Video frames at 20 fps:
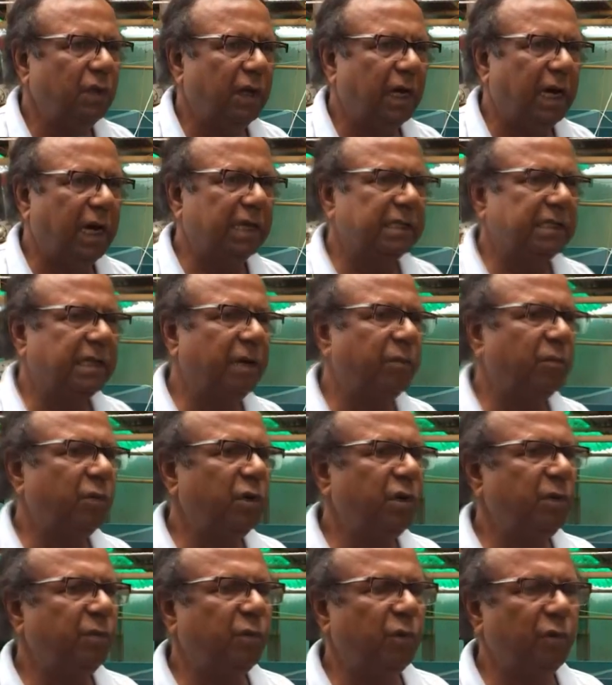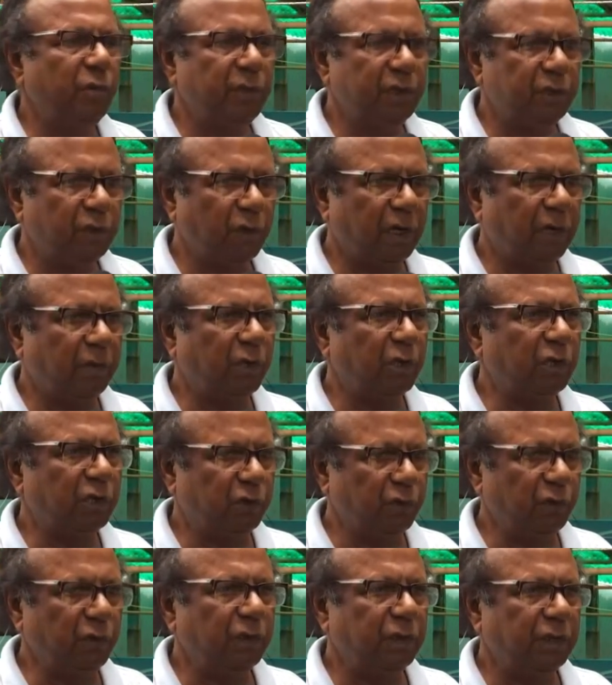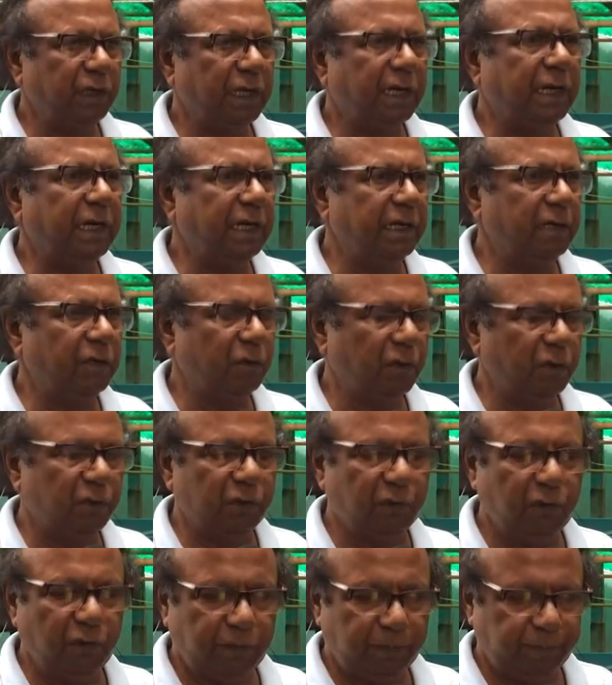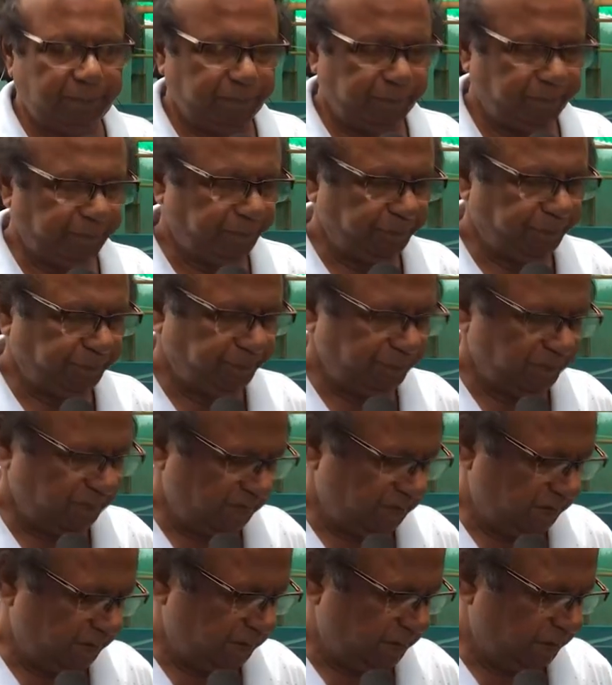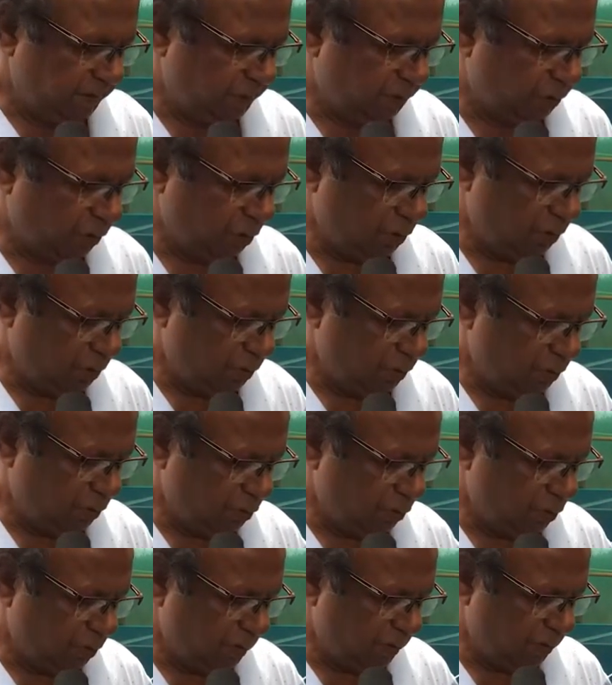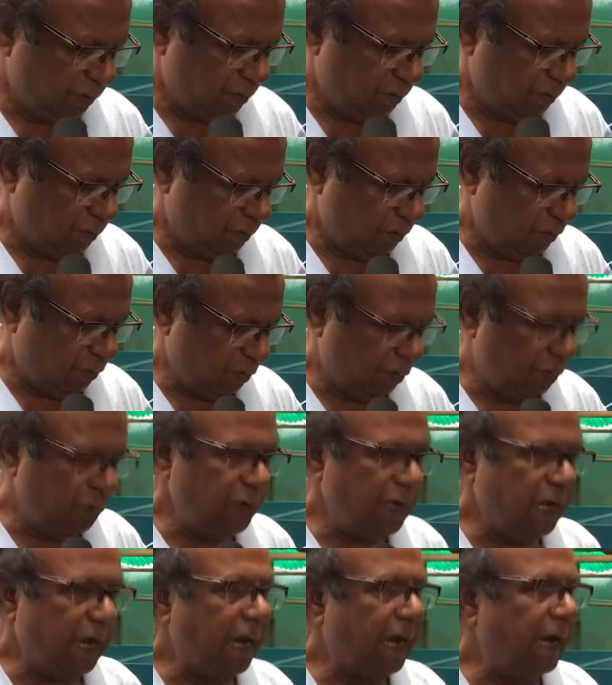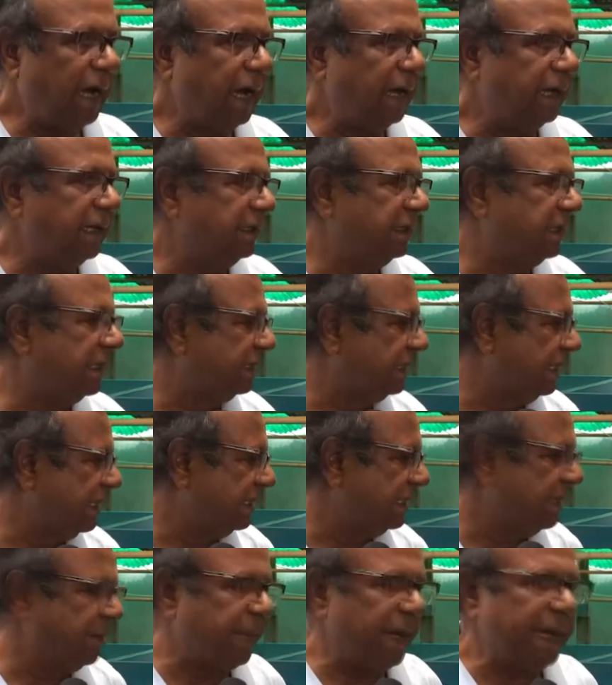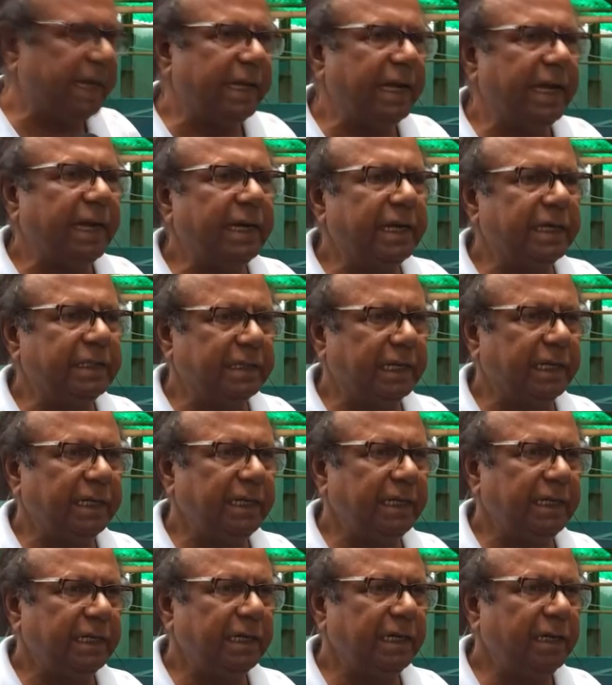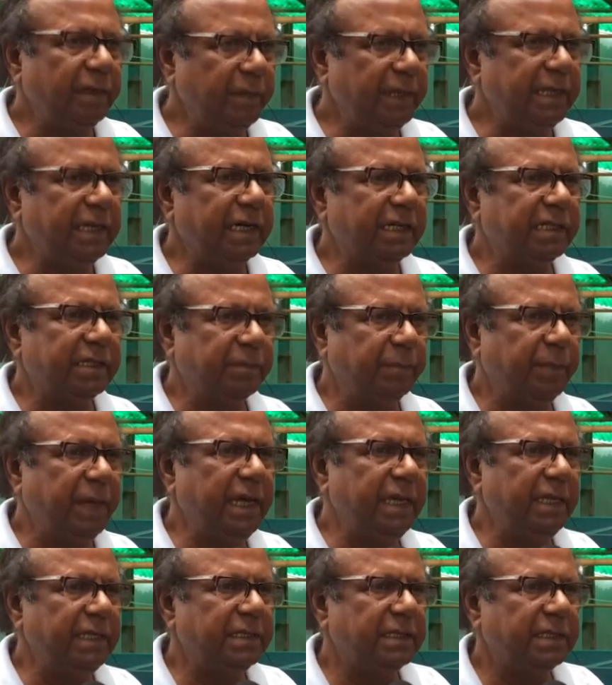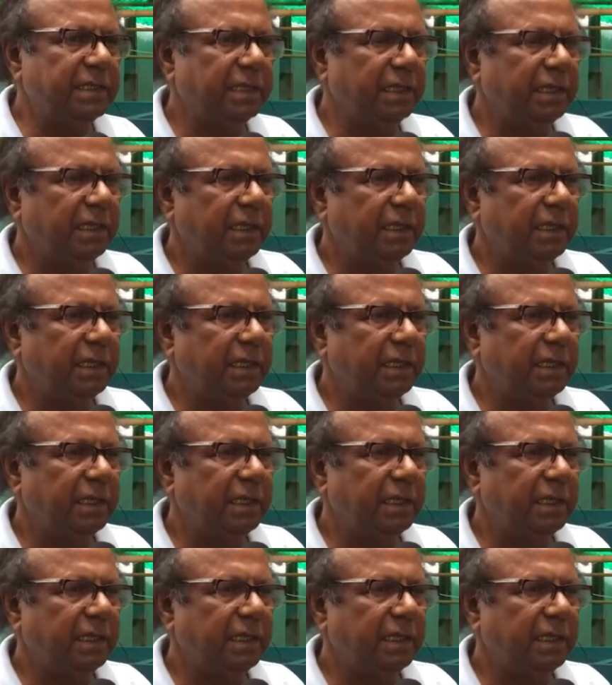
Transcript: Assam, Manipur, Mizoram also, Nagaland also. So, we, this is a backyard hatchery, limited space.